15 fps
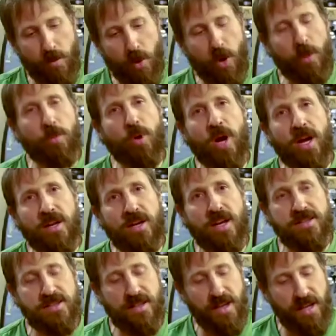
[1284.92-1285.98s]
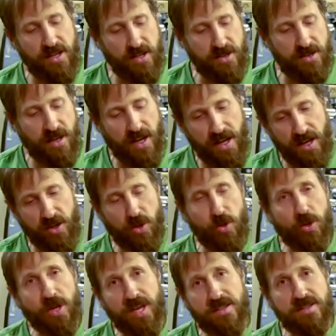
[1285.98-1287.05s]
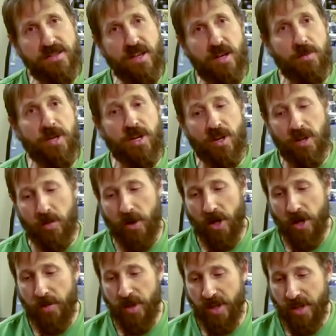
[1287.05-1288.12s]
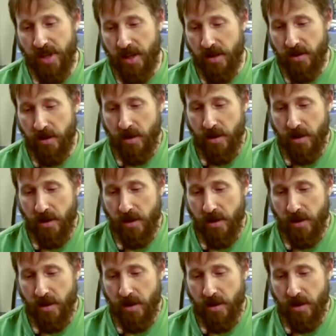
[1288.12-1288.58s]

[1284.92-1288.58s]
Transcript: more bright as it ages, and you will get sediment on the bottom of the can.